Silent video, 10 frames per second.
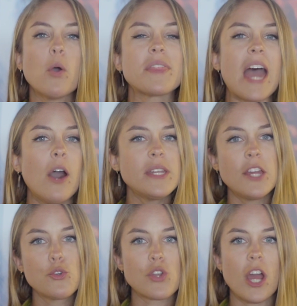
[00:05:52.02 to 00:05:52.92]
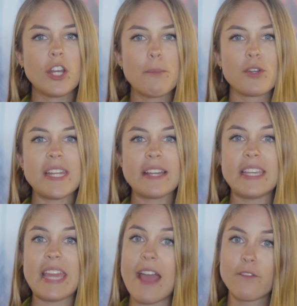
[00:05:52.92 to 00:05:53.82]
But without net neutrality
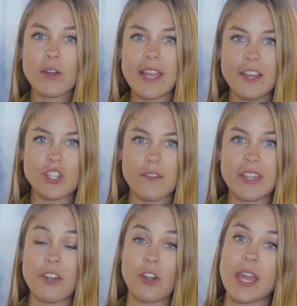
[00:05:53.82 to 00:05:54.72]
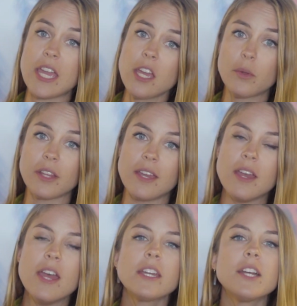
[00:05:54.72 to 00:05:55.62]
protecting every inch of the internet equally,
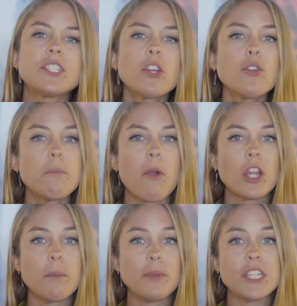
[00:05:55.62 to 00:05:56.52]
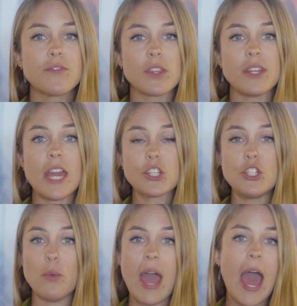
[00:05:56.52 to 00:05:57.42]
consider the marketplace for the next
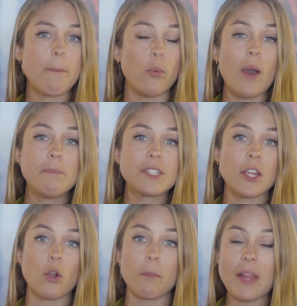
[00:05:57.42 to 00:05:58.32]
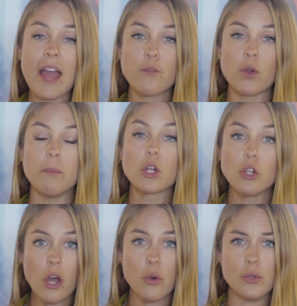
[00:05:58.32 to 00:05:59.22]
new app, website, or platform
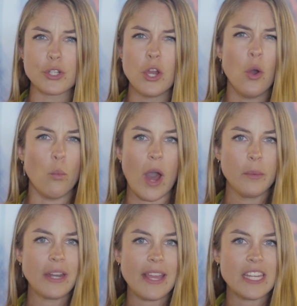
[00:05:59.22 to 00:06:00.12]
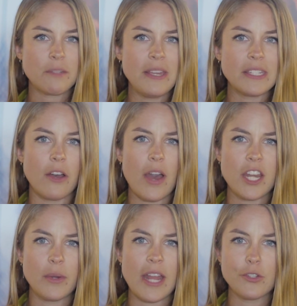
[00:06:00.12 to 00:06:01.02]
closed. Why would ISPs allow
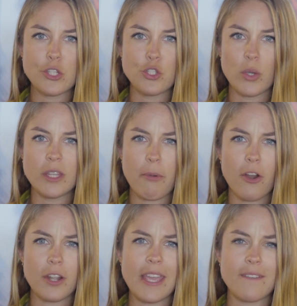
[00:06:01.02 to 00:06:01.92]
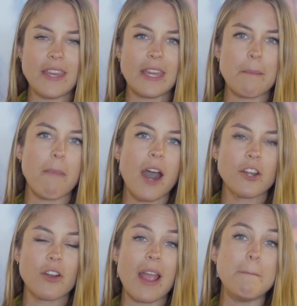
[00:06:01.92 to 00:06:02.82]
anyone else to join the party if they can monitor